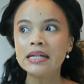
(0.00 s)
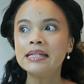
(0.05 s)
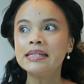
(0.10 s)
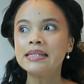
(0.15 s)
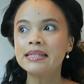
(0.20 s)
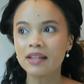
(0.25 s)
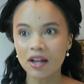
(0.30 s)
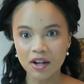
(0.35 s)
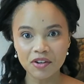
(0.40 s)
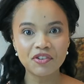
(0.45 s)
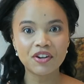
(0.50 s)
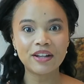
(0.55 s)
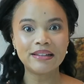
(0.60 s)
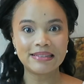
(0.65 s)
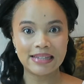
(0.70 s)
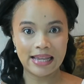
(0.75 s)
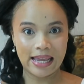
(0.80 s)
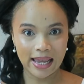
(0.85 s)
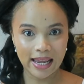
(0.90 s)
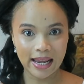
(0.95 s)
such
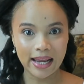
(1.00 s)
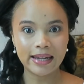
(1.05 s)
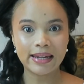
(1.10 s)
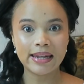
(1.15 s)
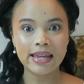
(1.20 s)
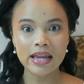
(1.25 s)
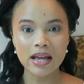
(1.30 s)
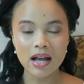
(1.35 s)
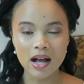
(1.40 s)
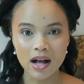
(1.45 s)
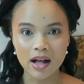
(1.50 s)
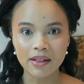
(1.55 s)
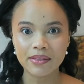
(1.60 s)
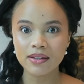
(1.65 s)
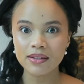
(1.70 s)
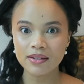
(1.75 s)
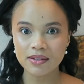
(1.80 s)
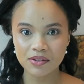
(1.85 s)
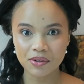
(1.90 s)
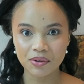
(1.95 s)
as any
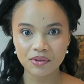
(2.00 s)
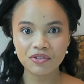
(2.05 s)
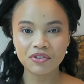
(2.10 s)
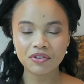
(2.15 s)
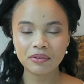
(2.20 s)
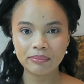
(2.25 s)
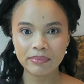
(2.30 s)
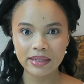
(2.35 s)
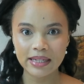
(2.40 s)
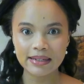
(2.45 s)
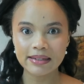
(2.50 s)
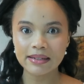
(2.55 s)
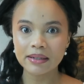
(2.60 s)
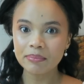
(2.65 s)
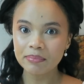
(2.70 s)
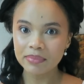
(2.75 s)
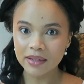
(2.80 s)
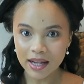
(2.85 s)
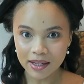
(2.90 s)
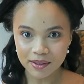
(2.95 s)
other social media
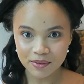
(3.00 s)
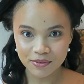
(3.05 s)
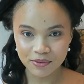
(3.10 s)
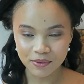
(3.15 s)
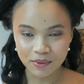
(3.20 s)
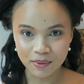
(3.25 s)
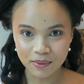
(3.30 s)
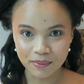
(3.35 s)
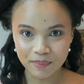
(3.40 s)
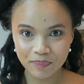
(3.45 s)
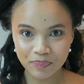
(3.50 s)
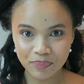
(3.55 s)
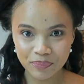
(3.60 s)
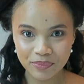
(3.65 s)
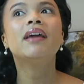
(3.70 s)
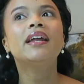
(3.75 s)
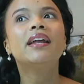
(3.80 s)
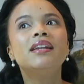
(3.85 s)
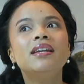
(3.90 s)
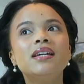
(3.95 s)
platform.
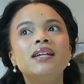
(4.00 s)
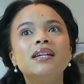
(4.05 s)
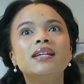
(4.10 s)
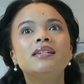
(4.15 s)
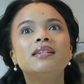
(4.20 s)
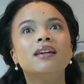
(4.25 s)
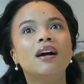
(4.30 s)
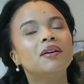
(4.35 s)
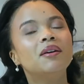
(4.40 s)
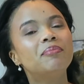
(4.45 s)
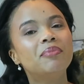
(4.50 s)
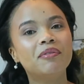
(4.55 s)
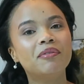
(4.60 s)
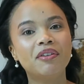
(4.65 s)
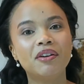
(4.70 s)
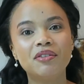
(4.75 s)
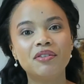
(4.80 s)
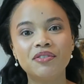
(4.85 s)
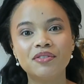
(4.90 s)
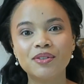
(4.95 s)
Many young
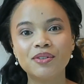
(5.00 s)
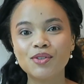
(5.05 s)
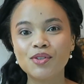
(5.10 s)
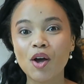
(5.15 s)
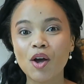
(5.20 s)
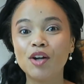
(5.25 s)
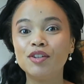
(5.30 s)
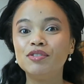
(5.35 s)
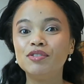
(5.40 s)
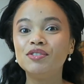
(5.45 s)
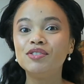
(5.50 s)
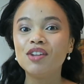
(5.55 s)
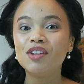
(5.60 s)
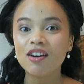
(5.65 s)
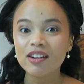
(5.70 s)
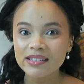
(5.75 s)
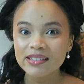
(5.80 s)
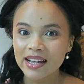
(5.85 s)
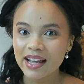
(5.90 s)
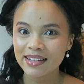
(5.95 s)
professionals are
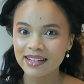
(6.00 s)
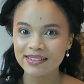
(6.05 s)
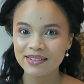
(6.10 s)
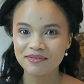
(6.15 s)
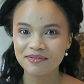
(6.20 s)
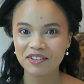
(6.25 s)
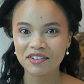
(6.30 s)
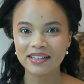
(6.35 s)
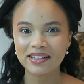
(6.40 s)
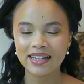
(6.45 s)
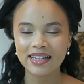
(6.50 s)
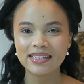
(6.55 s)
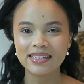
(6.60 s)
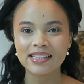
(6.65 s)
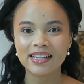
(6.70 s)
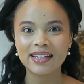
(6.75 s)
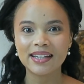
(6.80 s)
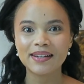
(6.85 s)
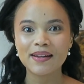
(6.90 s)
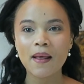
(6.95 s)
not active on
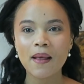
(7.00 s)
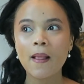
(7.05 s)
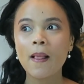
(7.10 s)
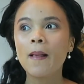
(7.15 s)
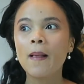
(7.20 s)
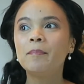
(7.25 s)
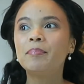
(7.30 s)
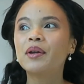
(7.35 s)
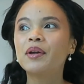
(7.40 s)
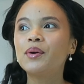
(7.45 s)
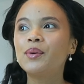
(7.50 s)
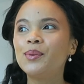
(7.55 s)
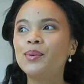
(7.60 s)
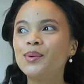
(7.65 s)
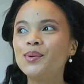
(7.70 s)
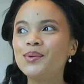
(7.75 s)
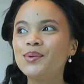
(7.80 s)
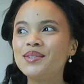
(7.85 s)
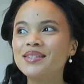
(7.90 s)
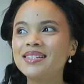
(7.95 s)
LinkedIn
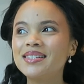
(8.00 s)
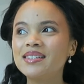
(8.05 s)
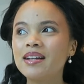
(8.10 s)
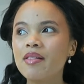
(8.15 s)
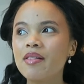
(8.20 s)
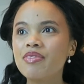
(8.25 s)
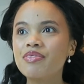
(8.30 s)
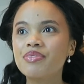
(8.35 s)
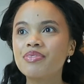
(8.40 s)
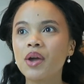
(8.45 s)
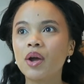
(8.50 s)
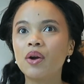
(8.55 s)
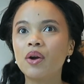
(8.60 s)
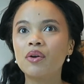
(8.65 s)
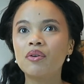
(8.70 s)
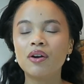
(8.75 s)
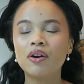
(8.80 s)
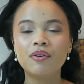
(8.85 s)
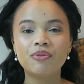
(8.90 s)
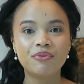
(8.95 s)
because
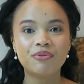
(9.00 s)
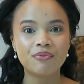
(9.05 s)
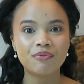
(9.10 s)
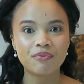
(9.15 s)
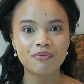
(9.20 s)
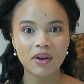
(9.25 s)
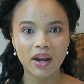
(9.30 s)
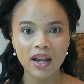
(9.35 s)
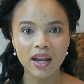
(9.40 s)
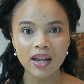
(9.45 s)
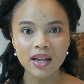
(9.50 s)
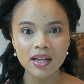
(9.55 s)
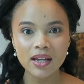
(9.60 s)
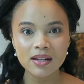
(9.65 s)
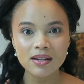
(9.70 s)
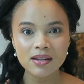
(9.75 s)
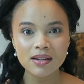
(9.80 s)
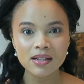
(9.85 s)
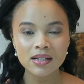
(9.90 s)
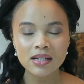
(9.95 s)
they're afraid